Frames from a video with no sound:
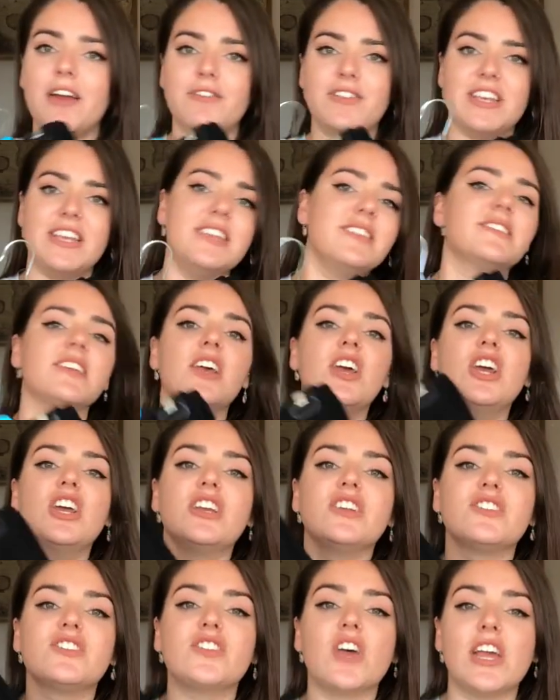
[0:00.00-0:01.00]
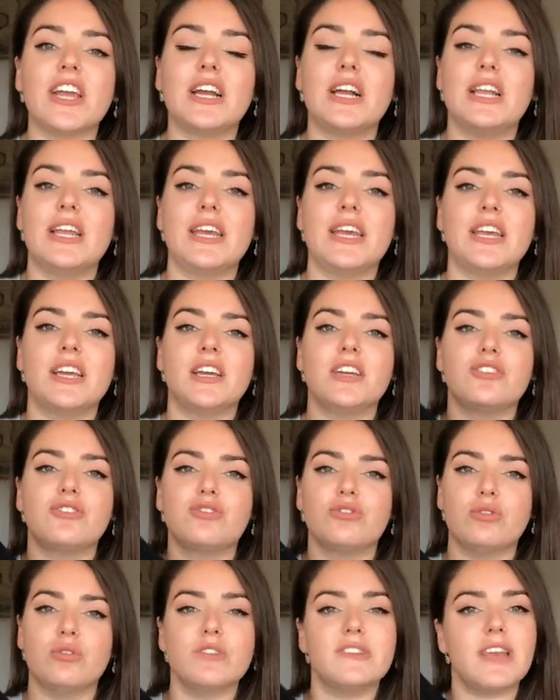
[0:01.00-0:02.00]
of these cycling
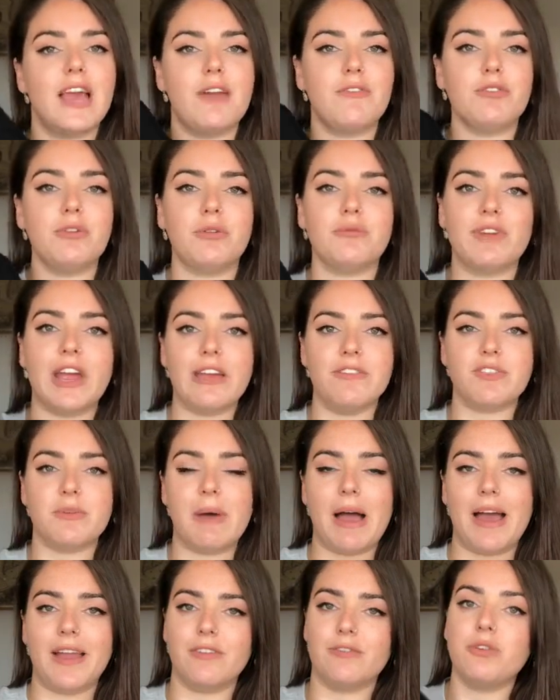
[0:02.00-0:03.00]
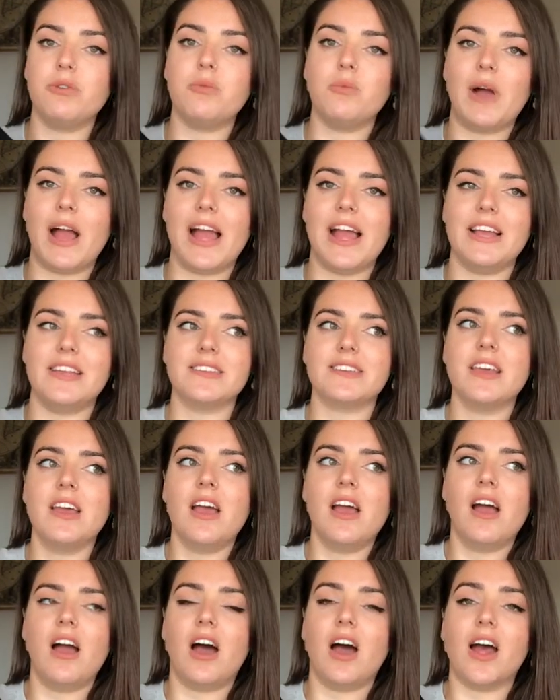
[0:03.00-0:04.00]
shorts that everyone raves about, everyone wears.
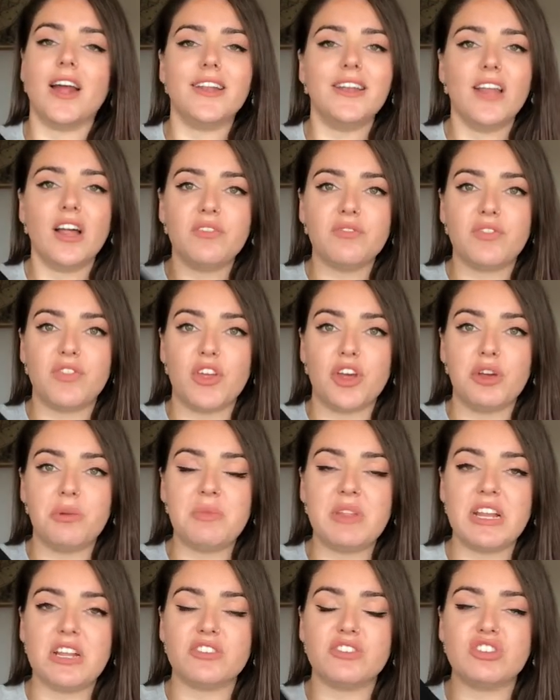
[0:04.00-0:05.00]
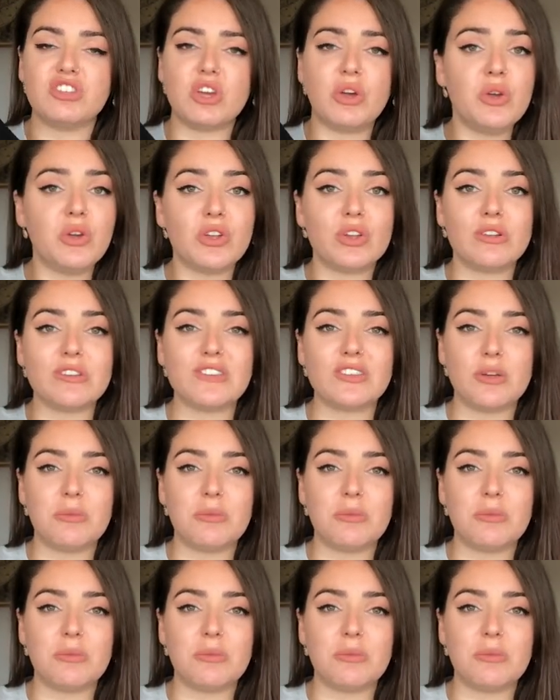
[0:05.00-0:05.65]
I love them. They look so good on so